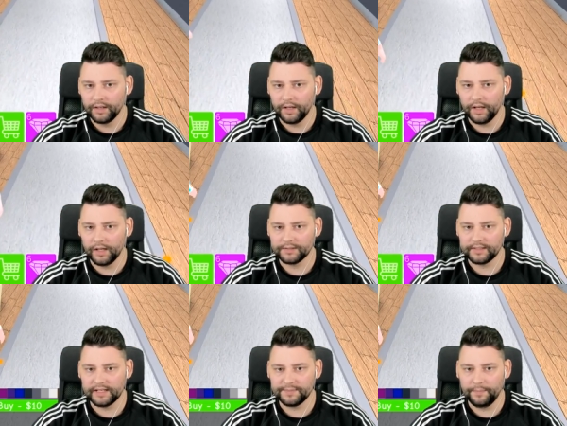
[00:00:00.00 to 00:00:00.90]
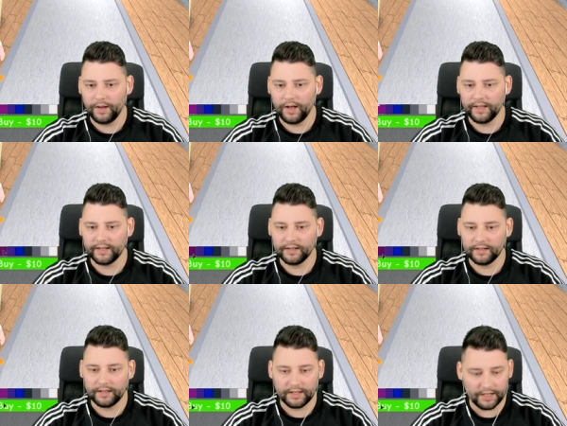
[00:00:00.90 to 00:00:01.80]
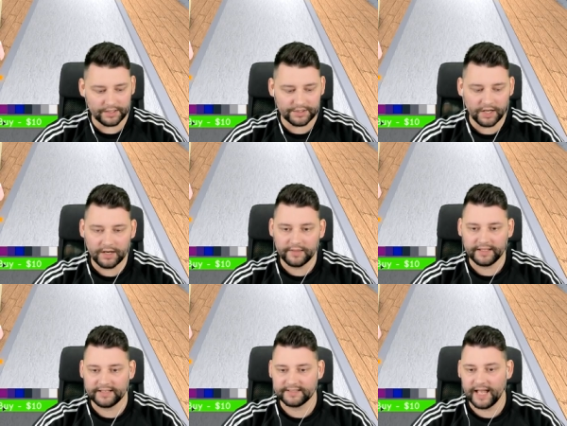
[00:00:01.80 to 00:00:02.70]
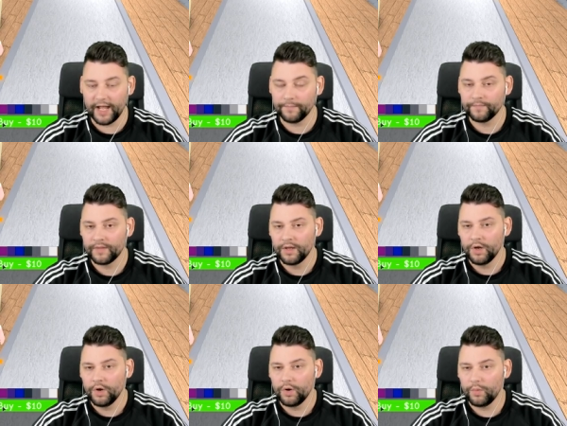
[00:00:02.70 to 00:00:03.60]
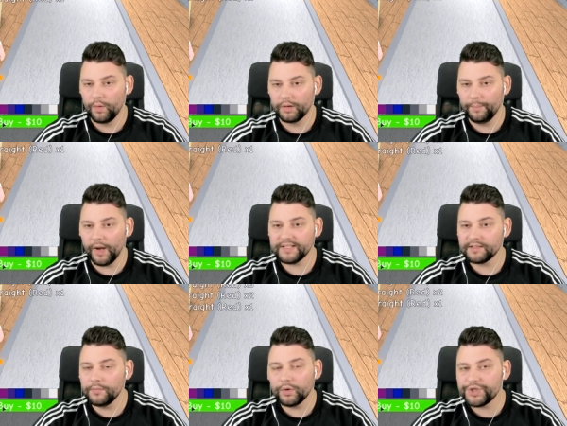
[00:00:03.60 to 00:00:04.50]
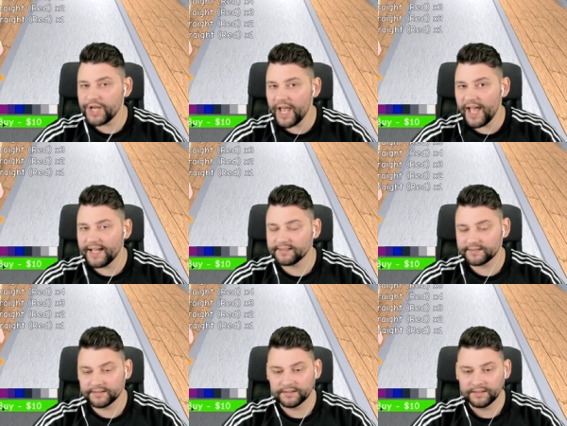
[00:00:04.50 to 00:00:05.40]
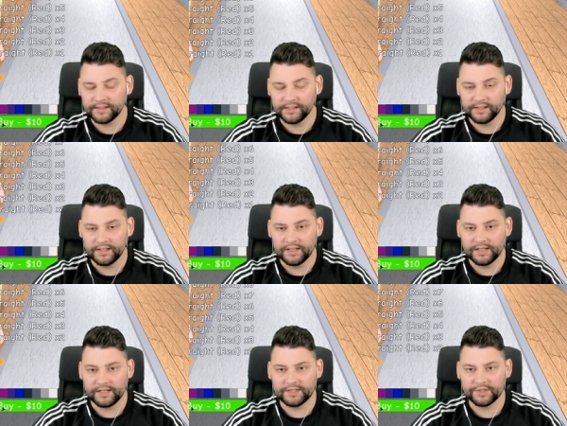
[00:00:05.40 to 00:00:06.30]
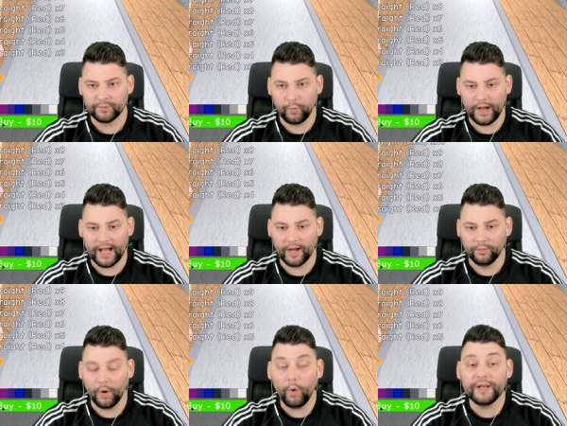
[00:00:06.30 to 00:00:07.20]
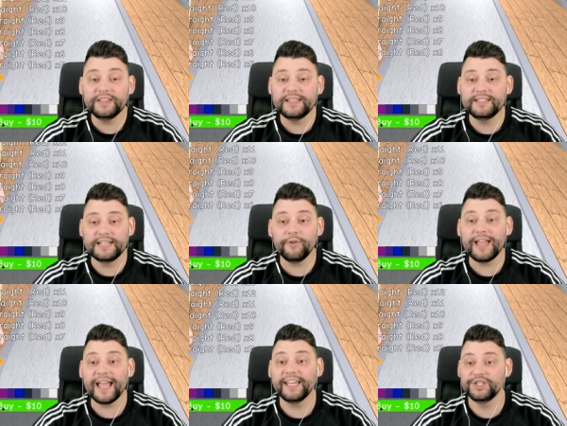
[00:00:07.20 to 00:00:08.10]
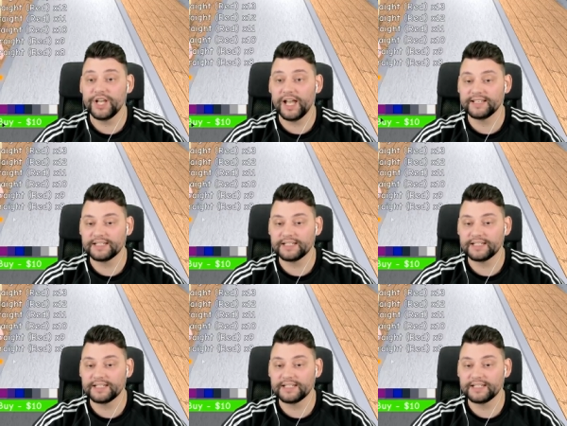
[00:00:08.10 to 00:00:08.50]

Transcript: Uh, so let's buy a ton of these now. We're going to buy some more chairs as well. Oh, teriyaki chairs.